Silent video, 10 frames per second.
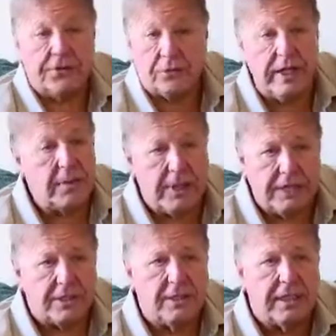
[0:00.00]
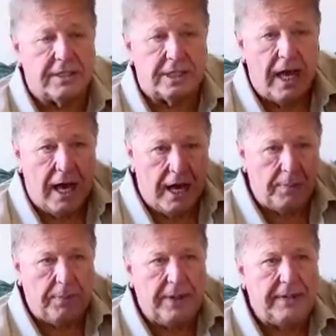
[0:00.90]
three-dimensional. There's
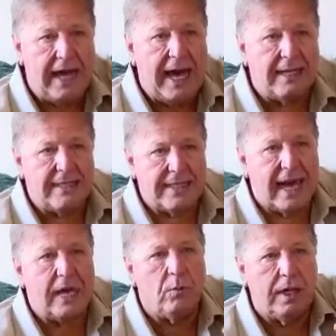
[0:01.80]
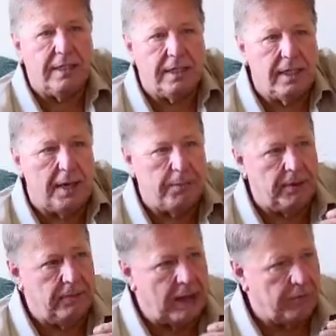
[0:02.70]
up, down, sideways, and up
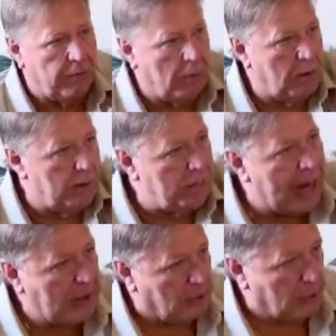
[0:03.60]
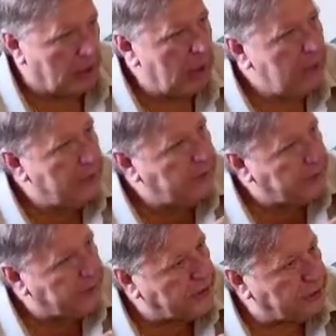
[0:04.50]
and forward and backward.
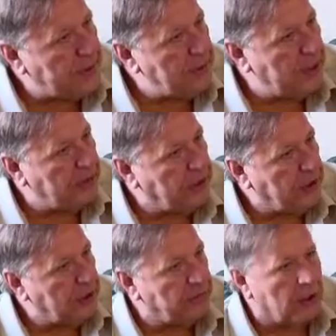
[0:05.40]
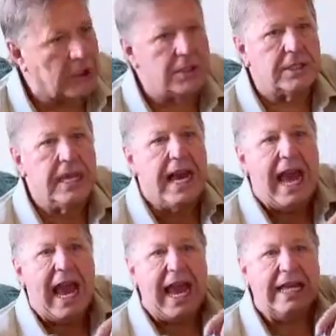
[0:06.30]
There's a three-dimensional universe,
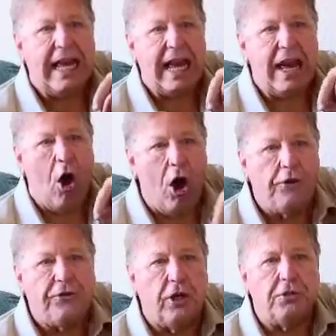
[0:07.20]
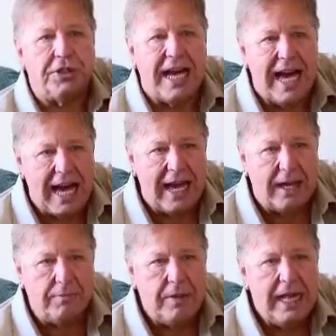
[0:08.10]
and also
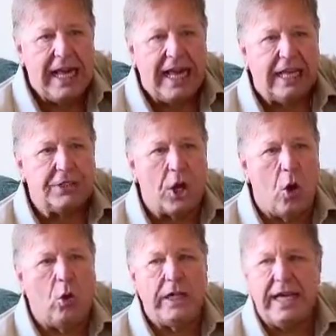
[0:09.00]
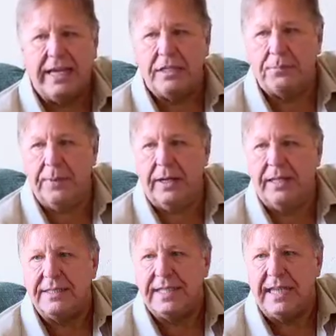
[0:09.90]
time is only
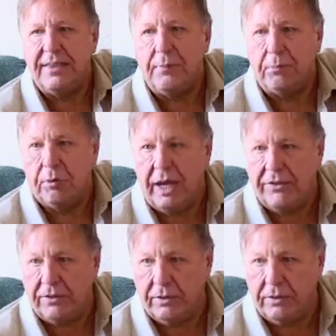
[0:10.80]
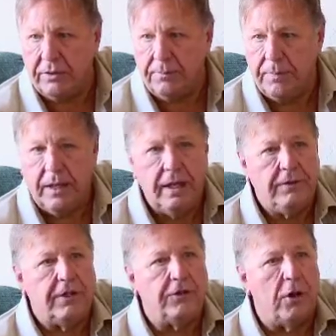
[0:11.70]
experienced in the present.
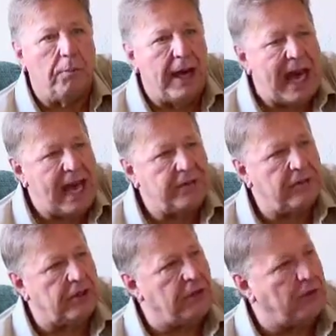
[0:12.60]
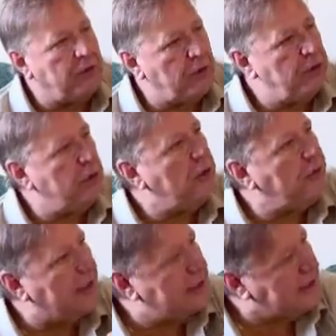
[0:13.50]
There's no past, there's no future,
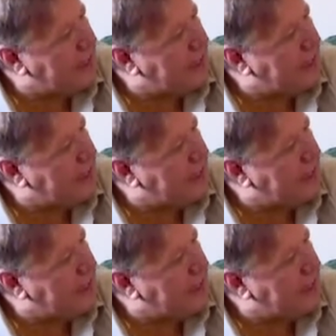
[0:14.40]
there's